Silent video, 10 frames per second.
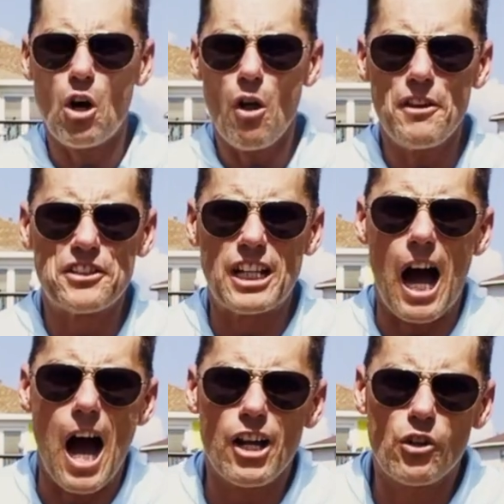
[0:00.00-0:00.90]
all this
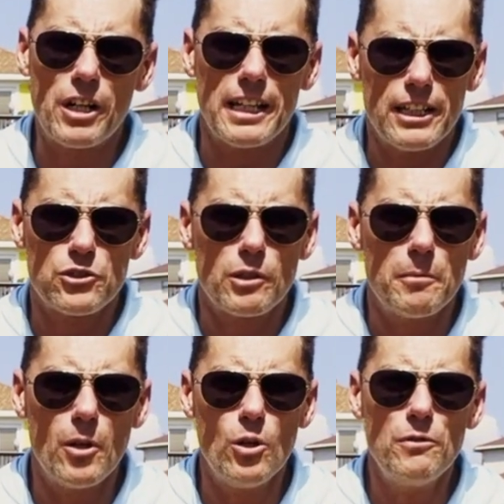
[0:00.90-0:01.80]
concrete is
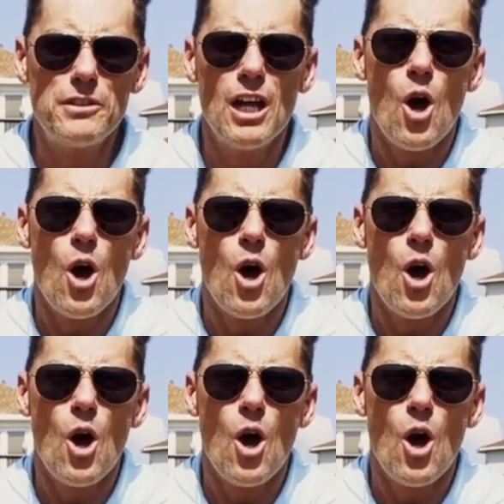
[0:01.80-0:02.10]
removed,